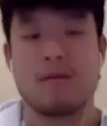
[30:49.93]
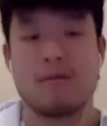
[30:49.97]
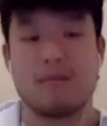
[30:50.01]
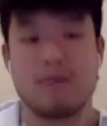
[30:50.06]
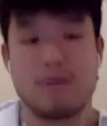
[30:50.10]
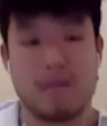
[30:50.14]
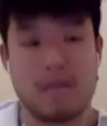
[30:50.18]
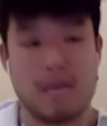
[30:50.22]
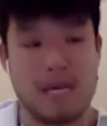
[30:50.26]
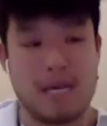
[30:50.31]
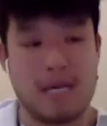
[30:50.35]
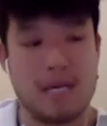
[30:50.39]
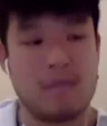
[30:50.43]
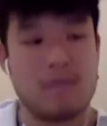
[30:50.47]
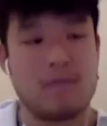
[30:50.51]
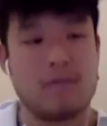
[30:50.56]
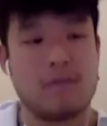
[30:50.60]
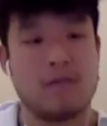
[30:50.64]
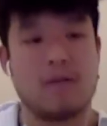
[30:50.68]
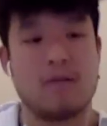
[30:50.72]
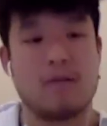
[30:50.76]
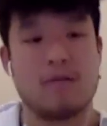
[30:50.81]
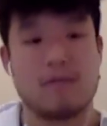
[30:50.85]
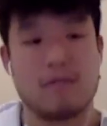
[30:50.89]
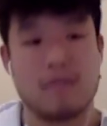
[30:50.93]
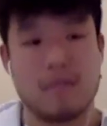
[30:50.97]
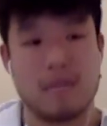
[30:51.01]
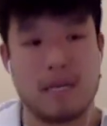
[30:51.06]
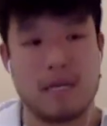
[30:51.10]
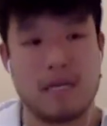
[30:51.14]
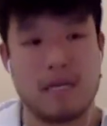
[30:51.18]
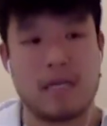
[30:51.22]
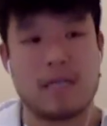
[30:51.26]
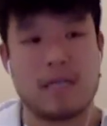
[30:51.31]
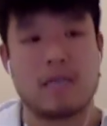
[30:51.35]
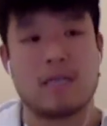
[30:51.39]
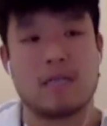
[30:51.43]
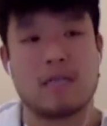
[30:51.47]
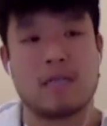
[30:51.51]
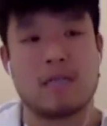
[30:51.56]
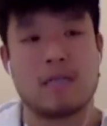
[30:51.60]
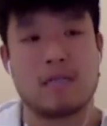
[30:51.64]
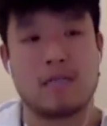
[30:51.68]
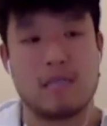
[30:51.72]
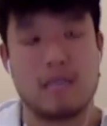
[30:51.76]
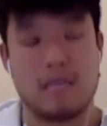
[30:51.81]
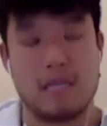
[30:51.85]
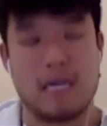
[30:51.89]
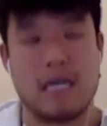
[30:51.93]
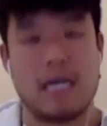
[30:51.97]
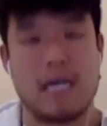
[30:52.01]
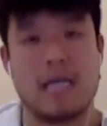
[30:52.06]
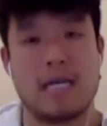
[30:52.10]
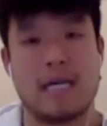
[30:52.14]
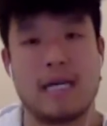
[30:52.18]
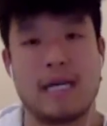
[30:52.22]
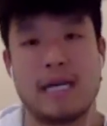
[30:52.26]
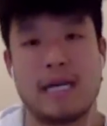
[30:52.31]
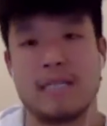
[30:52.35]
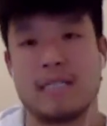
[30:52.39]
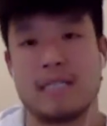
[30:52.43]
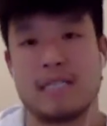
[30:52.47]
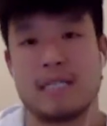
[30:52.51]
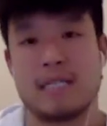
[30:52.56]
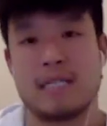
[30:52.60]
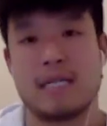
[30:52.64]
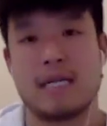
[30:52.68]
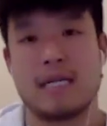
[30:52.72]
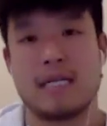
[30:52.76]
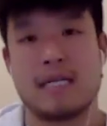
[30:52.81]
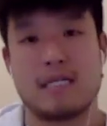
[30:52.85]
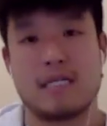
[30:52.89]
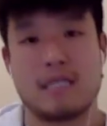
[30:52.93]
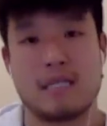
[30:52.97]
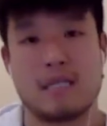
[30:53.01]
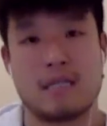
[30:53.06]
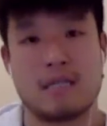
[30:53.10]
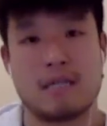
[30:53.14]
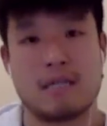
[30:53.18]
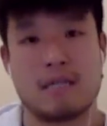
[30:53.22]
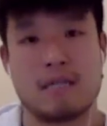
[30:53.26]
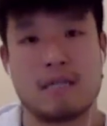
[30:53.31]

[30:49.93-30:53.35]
plan when I was like yeah, like 18, 19.